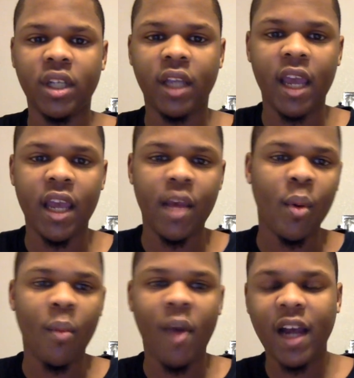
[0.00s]
Can him
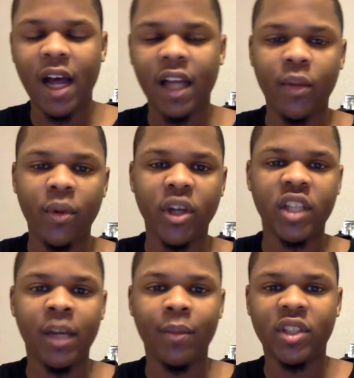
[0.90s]
and Mike Conley win a
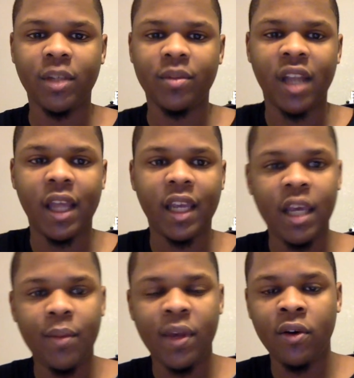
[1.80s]
championship? Should they
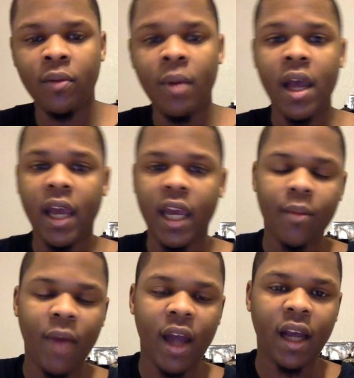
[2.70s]
keep him
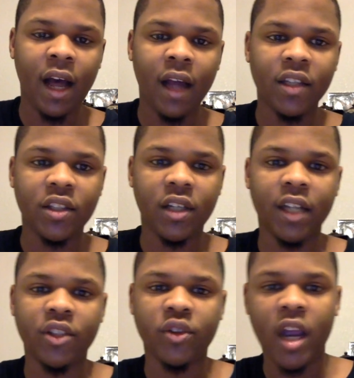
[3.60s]
and Mike Conley? Should
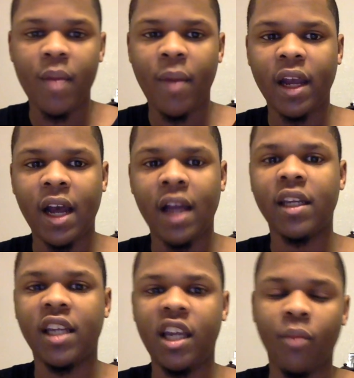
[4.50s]
they trade Mike Conley
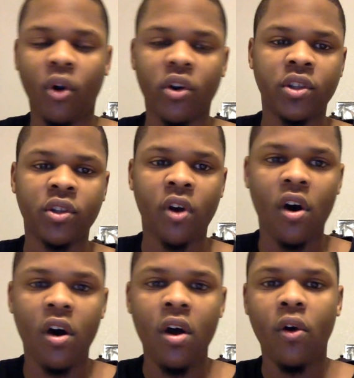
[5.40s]
and keep Marc
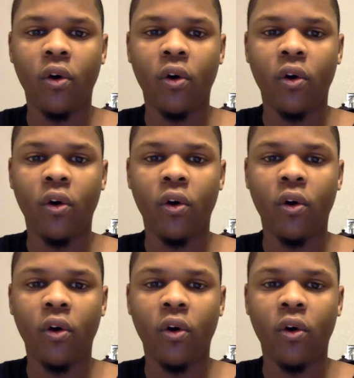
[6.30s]
Gasol?